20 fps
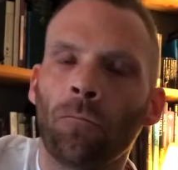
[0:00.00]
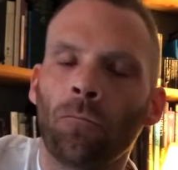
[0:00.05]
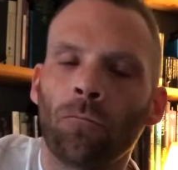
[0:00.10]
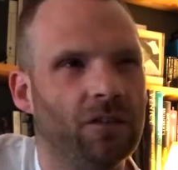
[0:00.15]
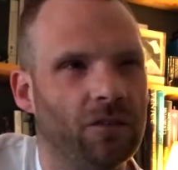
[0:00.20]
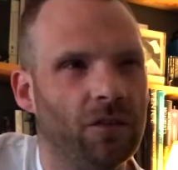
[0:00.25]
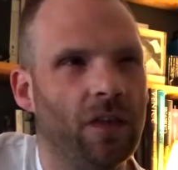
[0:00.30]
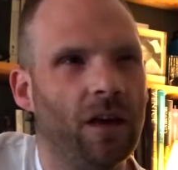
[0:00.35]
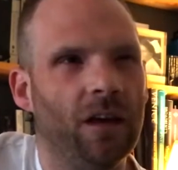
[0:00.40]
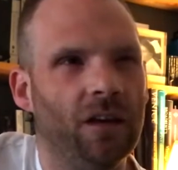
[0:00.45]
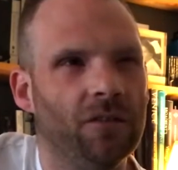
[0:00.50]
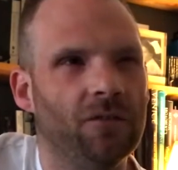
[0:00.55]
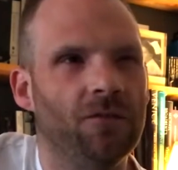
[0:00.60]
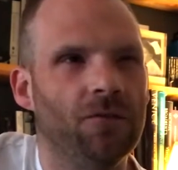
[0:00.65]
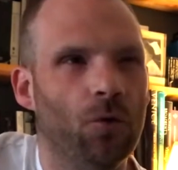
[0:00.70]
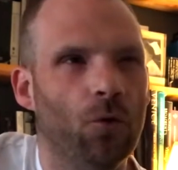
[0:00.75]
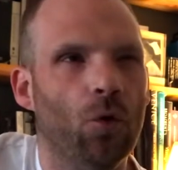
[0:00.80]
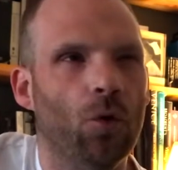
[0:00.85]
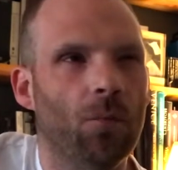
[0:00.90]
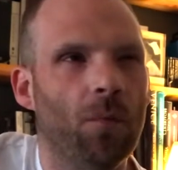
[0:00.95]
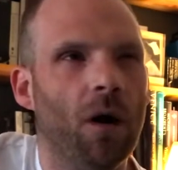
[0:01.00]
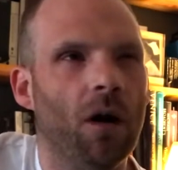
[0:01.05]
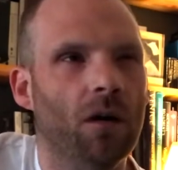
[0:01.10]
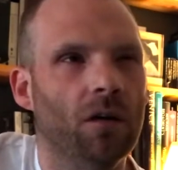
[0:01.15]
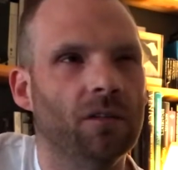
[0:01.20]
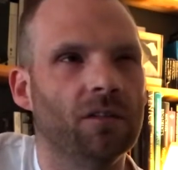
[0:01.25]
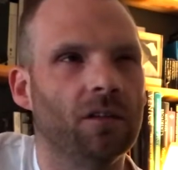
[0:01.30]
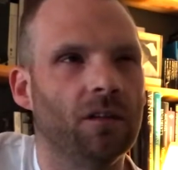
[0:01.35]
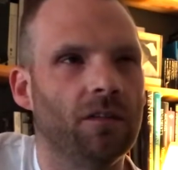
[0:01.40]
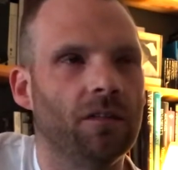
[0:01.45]
So that is 4
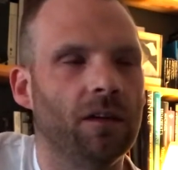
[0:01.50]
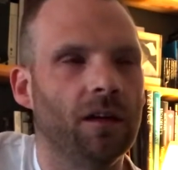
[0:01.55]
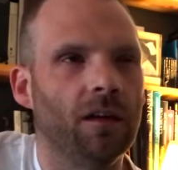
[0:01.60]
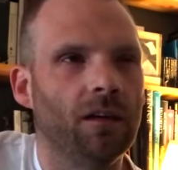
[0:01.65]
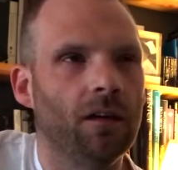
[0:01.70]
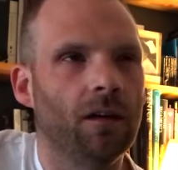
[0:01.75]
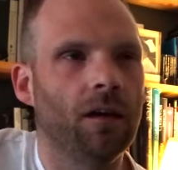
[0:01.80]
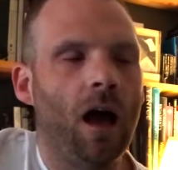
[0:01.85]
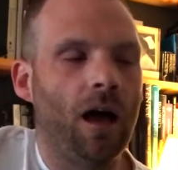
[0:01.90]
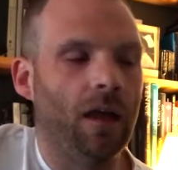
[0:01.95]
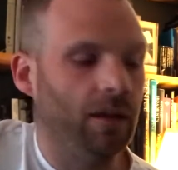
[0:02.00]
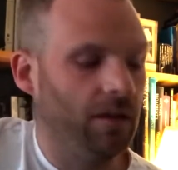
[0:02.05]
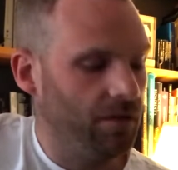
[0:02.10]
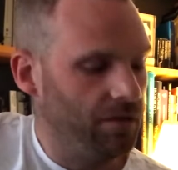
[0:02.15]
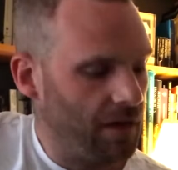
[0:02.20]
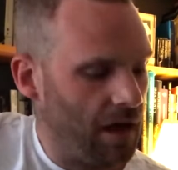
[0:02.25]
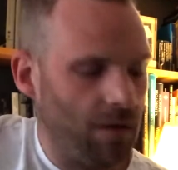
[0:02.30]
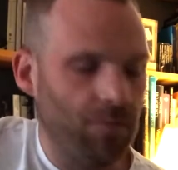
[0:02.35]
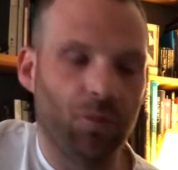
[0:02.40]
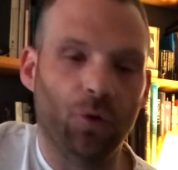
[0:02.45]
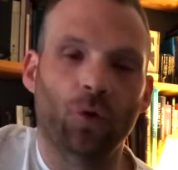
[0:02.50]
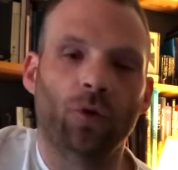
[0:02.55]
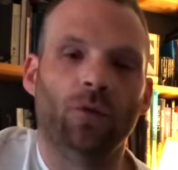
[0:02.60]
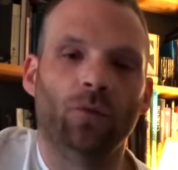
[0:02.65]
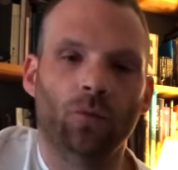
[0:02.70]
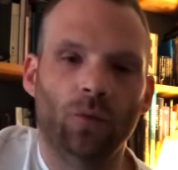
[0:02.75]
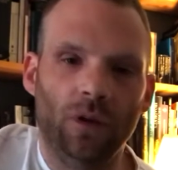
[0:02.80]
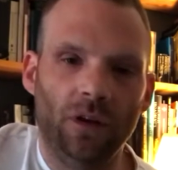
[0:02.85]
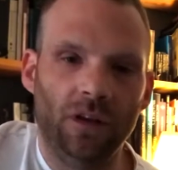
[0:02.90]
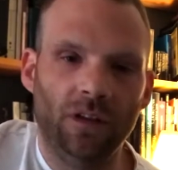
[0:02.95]
bars, I think. And at that
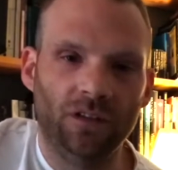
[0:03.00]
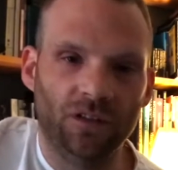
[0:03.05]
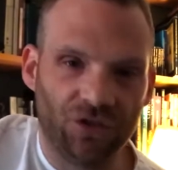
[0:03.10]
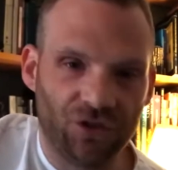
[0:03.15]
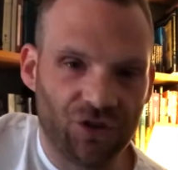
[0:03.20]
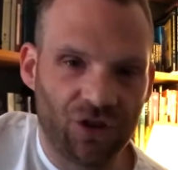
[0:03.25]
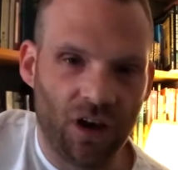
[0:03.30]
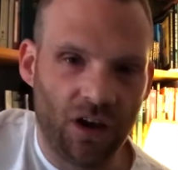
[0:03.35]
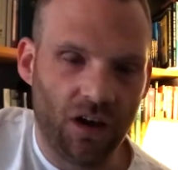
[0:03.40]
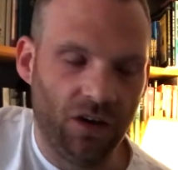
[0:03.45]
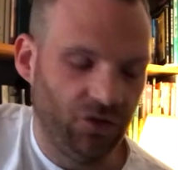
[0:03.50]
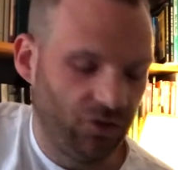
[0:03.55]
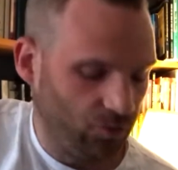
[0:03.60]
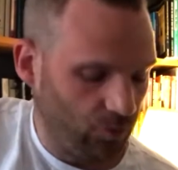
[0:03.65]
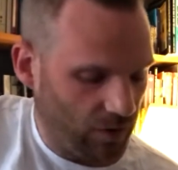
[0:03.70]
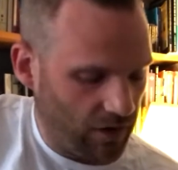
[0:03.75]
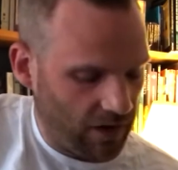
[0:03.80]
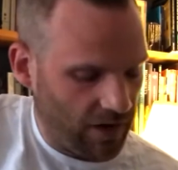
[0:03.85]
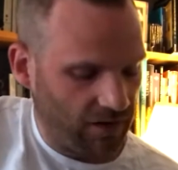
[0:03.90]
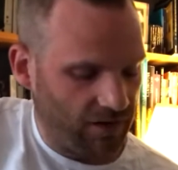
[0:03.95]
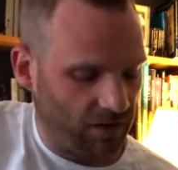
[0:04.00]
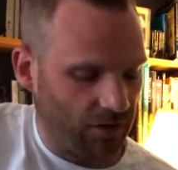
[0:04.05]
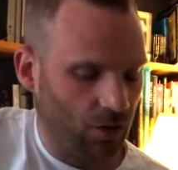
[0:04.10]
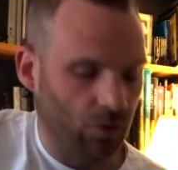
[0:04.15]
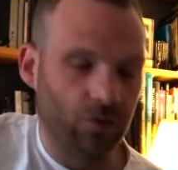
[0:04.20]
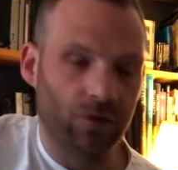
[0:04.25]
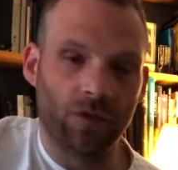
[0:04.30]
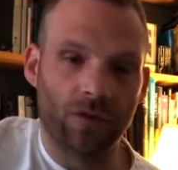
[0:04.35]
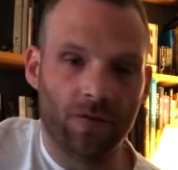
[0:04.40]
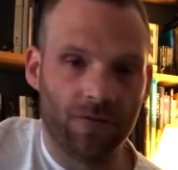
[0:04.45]
point we need to change, and we need to go
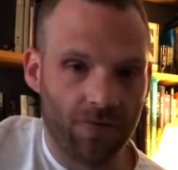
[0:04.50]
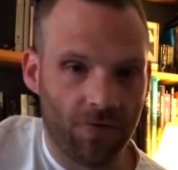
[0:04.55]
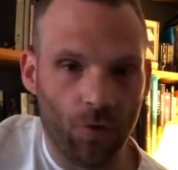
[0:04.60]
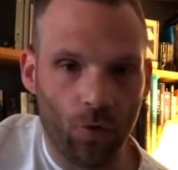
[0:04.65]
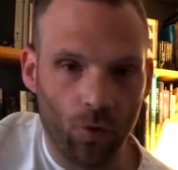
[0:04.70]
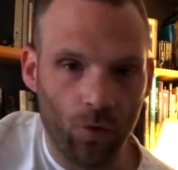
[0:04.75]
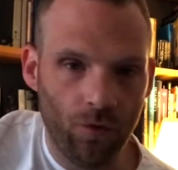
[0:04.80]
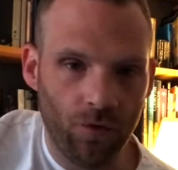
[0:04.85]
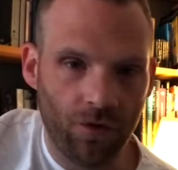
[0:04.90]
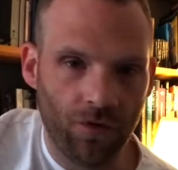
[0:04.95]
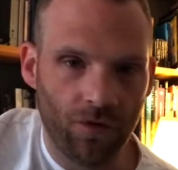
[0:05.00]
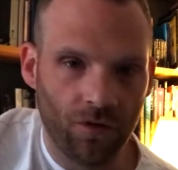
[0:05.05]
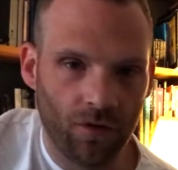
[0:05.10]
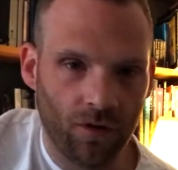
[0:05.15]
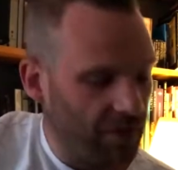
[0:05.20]
to the 4th.